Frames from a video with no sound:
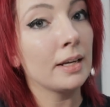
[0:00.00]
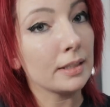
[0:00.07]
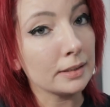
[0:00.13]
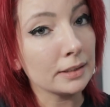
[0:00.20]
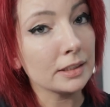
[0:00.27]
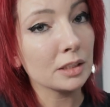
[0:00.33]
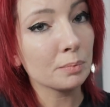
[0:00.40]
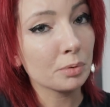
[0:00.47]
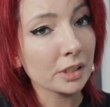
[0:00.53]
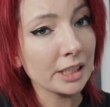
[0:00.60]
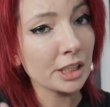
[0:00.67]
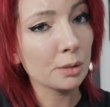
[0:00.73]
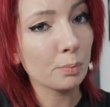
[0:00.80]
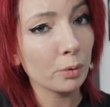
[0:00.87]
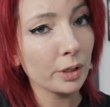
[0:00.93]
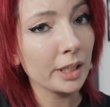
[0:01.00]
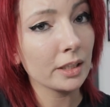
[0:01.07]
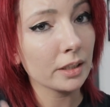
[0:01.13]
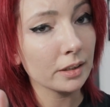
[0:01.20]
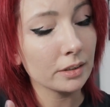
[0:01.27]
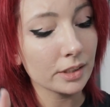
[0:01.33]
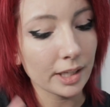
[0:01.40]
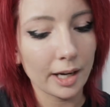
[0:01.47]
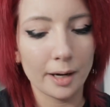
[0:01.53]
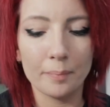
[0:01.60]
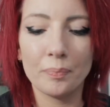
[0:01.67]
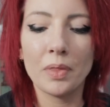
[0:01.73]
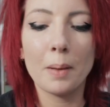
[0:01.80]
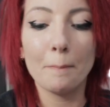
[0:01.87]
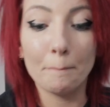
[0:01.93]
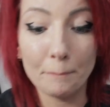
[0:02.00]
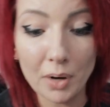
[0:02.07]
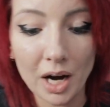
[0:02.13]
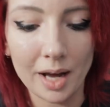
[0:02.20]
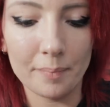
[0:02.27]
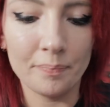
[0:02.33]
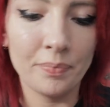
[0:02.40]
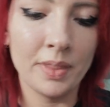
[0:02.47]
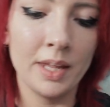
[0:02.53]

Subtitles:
and the price point goes up. But